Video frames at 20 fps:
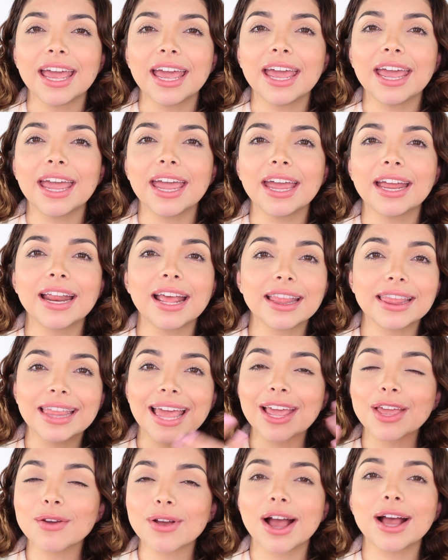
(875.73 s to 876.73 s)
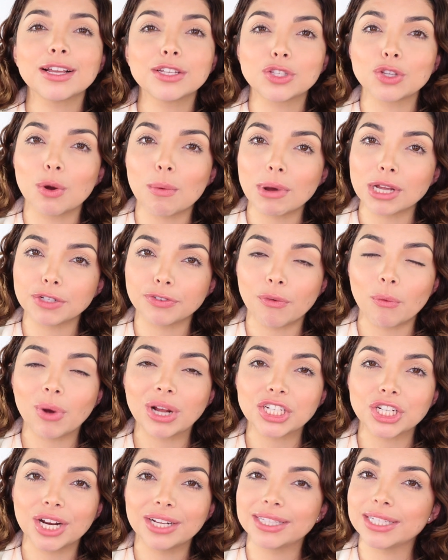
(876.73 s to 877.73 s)
and thank you guys so much for
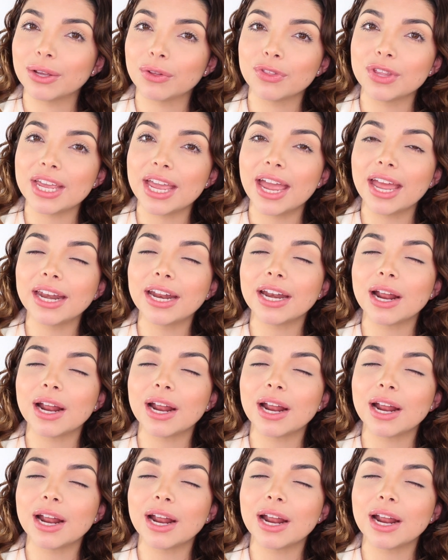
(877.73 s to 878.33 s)
watching until the end,